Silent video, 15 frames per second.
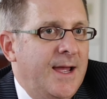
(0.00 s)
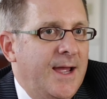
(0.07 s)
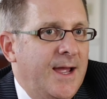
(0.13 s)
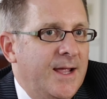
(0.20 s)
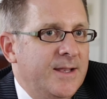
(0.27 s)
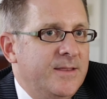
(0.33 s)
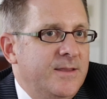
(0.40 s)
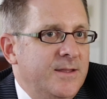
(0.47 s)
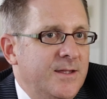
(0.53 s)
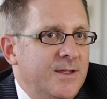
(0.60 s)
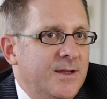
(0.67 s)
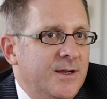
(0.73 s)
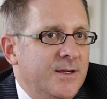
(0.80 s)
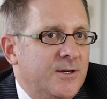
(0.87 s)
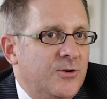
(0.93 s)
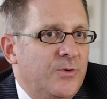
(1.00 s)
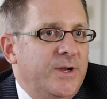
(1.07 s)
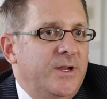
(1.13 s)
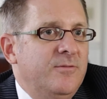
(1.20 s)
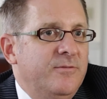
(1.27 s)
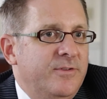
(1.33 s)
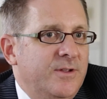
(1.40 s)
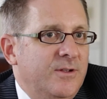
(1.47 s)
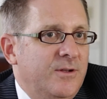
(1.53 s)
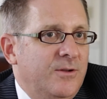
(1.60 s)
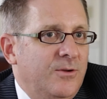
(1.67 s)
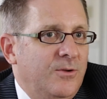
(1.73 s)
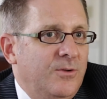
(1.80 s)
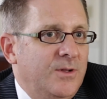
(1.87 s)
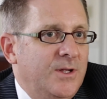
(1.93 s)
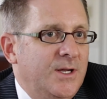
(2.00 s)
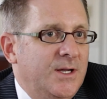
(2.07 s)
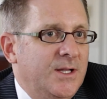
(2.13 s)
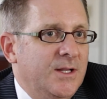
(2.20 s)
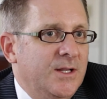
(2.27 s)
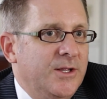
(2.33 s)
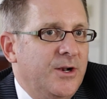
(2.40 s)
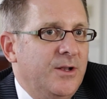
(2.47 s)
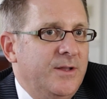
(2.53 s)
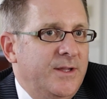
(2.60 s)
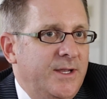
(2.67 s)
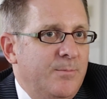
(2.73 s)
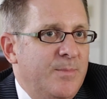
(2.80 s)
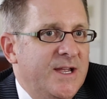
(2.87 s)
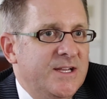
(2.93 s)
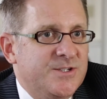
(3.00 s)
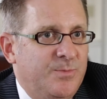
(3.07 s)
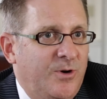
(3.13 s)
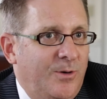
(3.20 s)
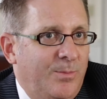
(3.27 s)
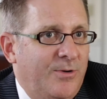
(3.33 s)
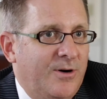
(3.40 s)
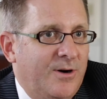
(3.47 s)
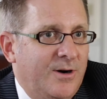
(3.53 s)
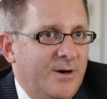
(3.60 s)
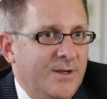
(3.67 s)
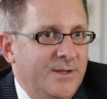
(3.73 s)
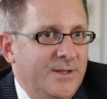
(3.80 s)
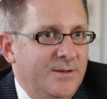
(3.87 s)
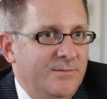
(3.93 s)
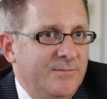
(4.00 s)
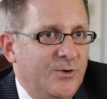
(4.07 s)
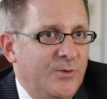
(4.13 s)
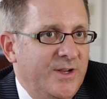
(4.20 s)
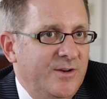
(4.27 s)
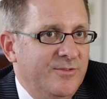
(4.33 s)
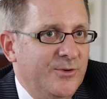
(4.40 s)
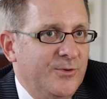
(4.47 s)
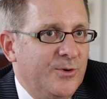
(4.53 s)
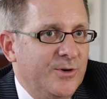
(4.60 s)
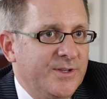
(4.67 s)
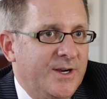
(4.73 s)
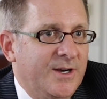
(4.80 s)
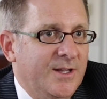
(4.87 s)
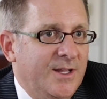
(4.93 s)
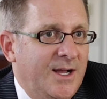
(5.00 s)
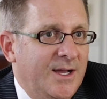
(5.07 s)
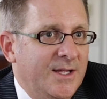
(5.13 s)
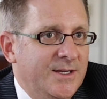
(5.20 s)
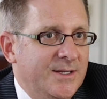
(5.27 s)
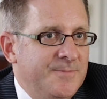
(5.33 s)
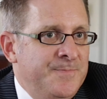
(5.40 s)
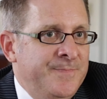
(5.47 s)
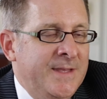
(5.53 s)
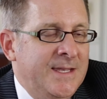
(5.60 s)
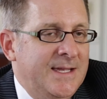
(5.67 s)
at the Greenville Little League baseball park in Greenville, North Carolina.